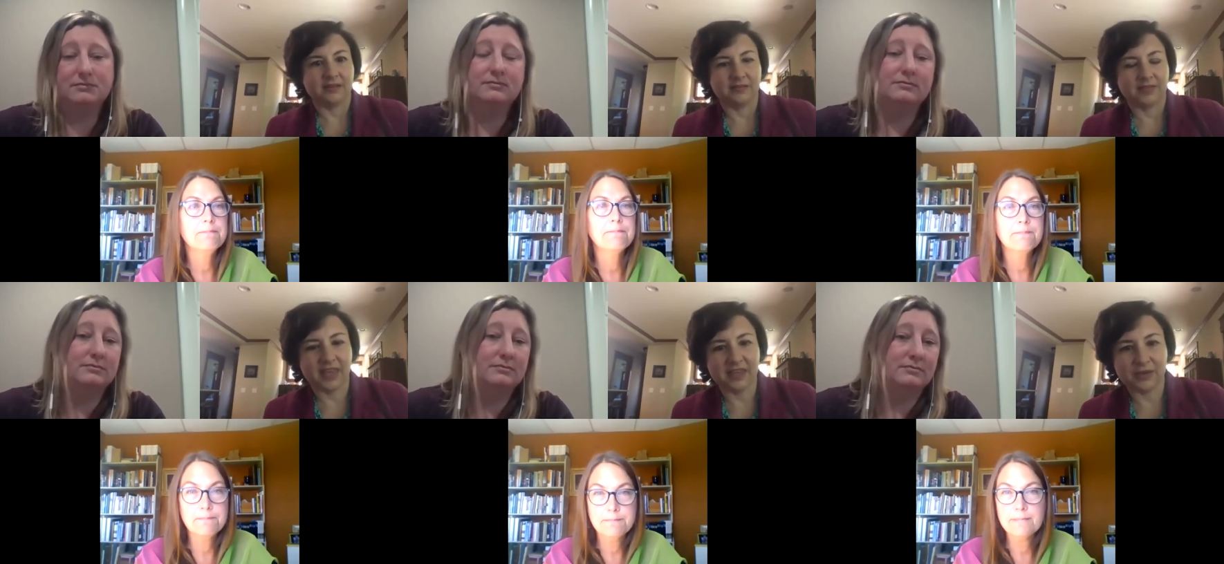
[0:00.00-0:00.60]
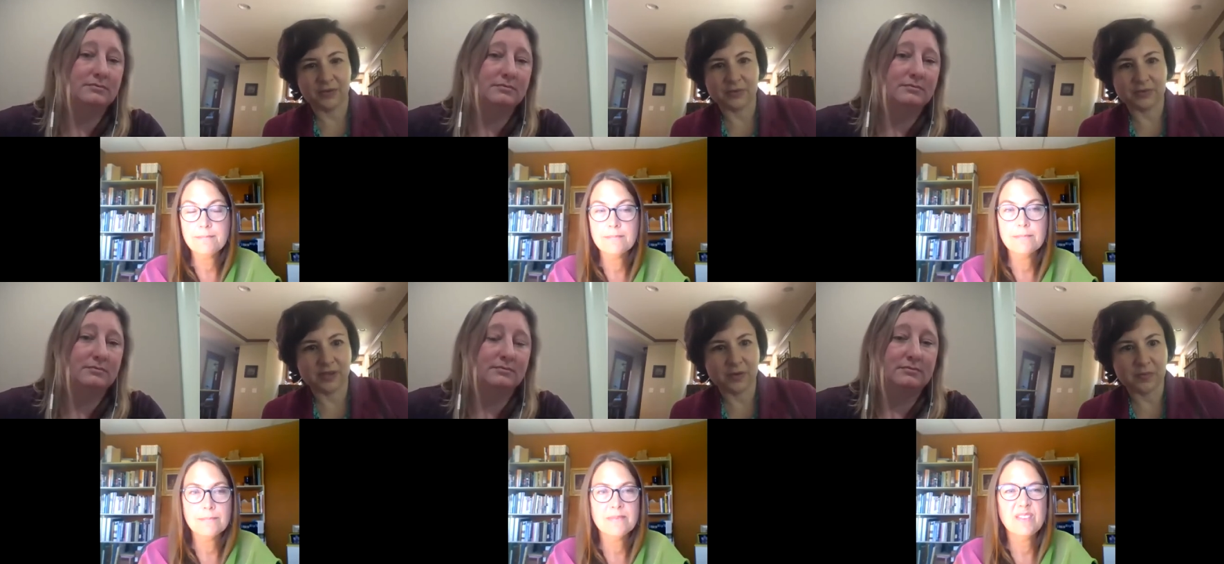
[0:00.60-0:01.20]
Speaker 1: Thank you
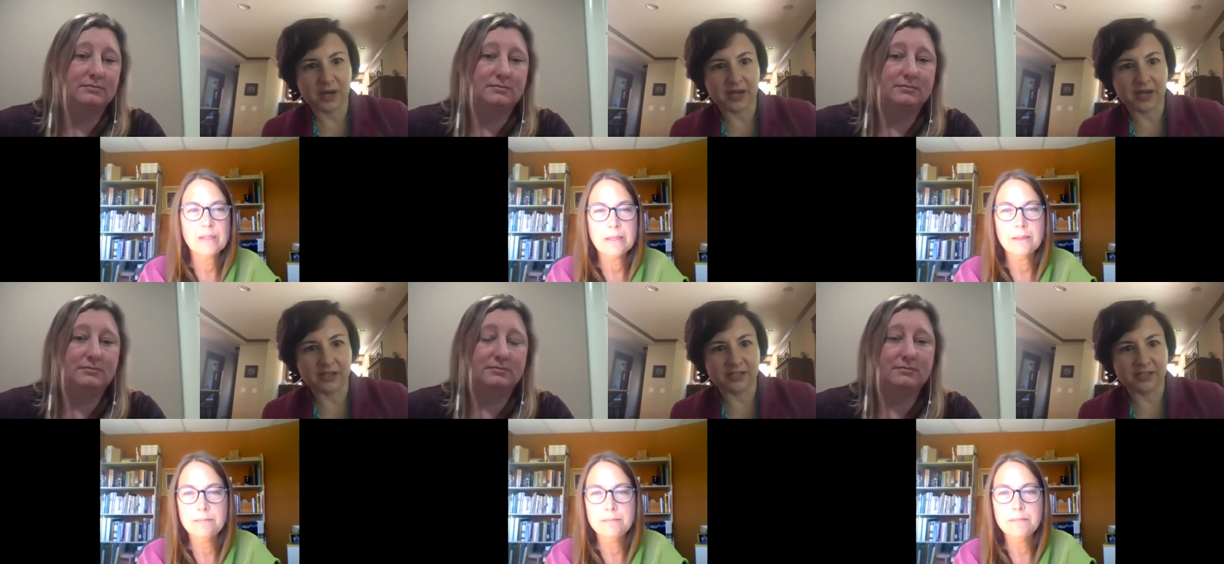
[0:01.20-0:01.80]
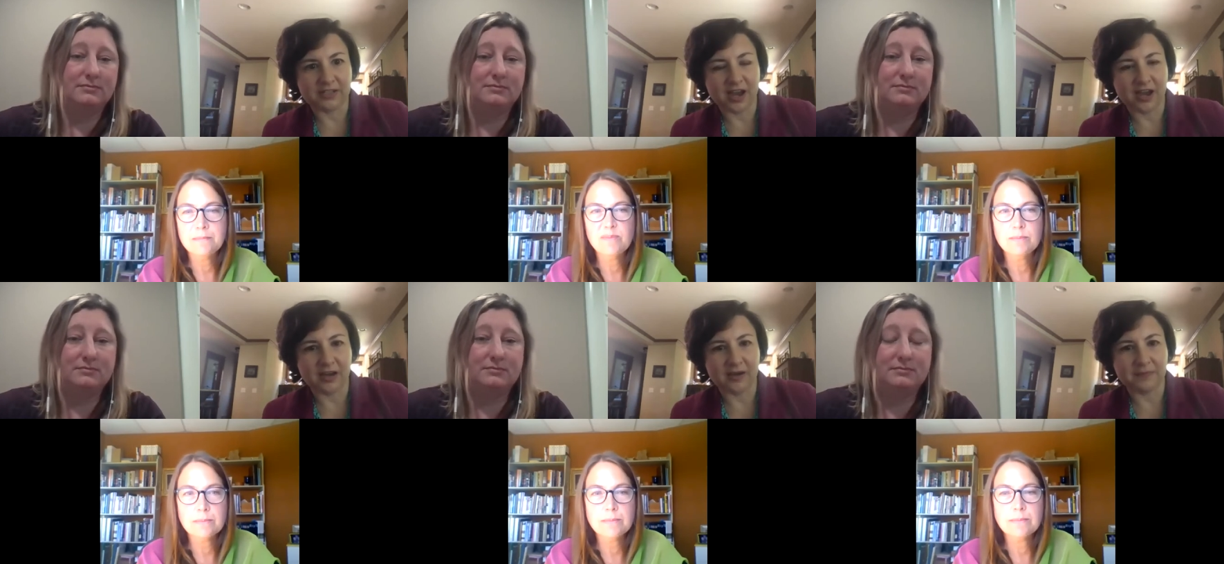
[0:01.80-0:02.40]
so much.
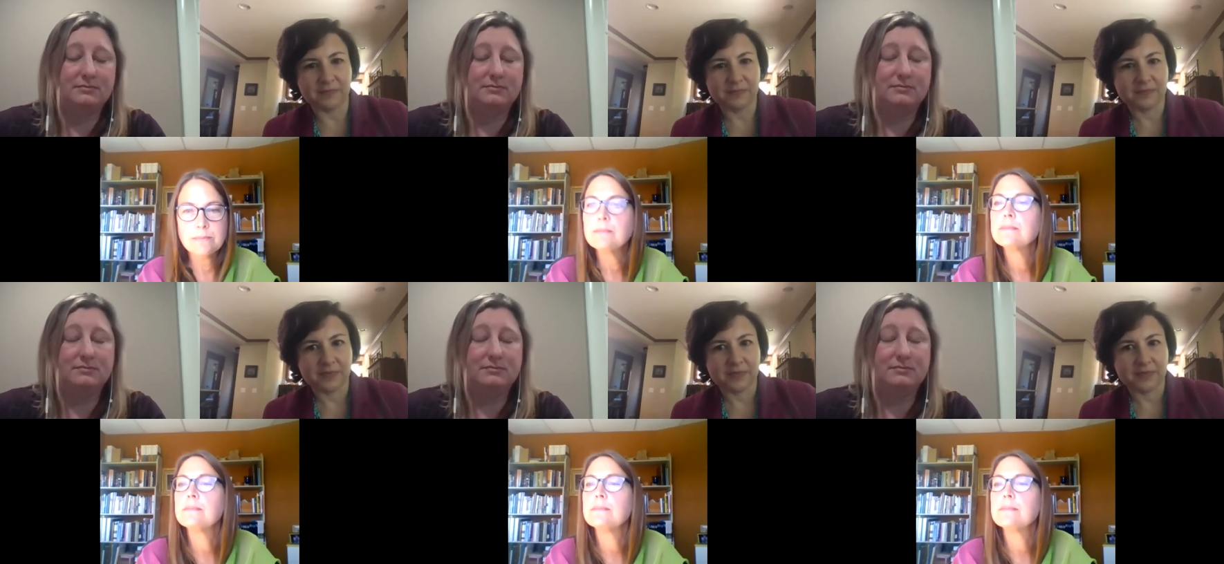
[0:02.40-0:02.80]
Um,